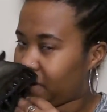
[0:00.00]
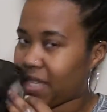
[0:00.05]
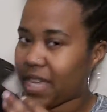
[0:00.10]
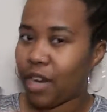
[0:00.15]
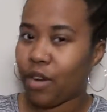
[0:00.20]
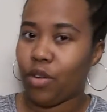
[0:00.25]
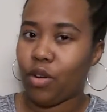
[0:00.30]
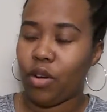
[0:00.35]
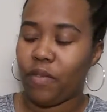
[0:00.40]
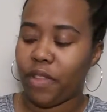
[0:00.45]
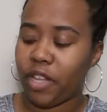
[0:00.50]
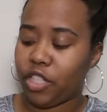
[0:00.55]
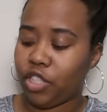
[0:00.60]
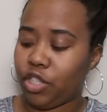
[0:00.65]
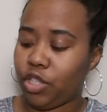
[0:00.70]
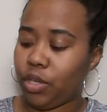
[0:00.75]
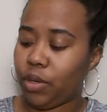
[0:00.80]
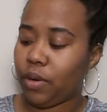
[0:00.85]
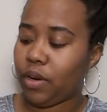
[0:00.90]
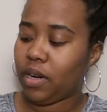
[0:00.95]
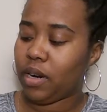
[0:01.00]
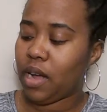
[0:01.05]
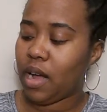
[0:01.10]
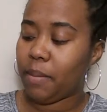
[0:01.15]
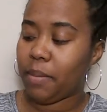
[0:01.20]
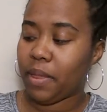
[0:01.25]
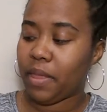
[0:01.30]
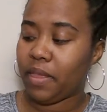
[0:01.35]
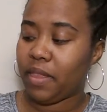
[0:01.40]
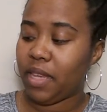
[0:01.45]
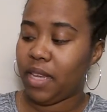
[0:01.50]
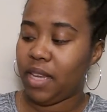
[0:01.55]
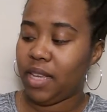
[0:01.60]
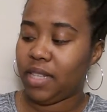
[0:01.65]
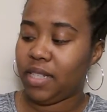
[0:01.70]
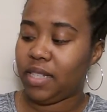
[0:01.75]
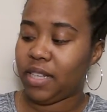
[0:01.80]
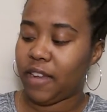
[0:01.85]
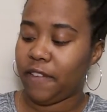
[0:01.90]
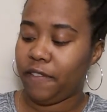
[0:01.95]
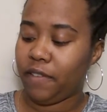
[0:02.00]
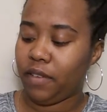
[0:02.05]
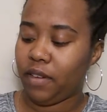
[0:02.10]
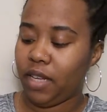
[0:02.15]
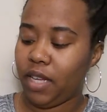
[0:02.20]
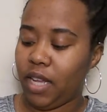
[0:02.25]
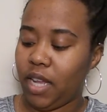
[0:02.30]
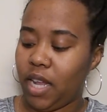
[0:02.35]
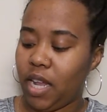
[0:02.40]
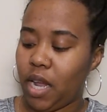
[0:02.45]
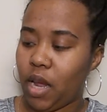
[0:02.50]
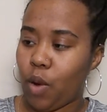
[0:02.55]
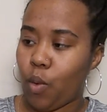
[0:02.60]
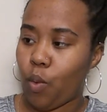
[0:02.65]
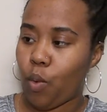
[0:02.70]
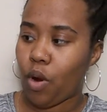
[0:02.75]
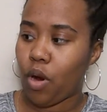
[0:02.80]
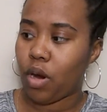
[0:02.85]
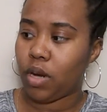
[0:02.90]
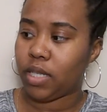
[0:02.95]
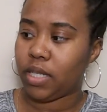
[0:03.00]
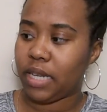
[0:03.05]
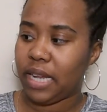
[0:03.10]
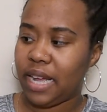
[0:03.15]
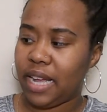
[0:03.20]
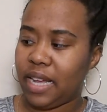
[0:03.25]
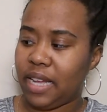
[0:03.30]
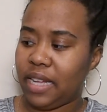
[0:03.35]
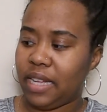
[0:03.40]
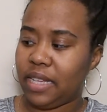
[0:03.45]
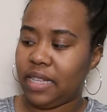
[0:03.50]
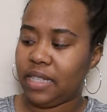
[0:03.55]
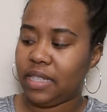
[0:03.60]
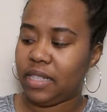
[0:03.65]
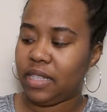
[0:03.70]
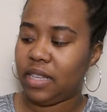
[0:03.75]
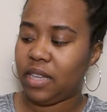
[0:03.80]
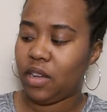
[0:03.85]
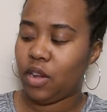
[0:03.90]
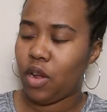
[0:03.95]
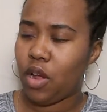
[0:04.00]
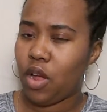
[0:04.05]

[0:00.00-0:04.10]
I don't know if that's true or not, but these definitely weren't as,